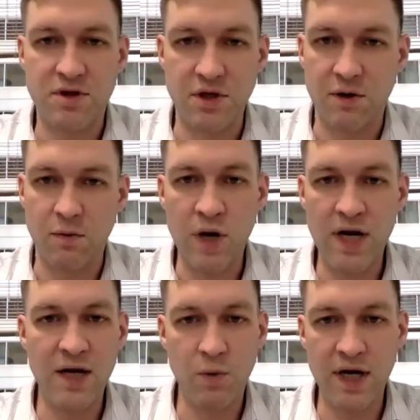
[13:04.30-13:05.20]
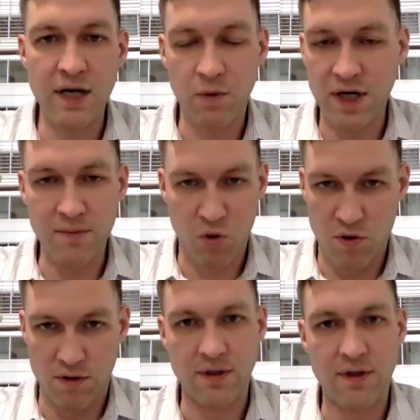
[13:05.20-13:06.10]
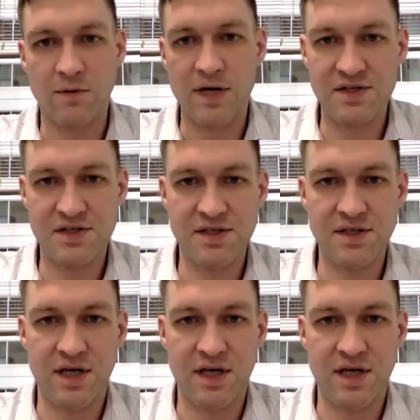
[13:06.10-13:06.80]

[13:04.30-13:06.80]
there are way more arrests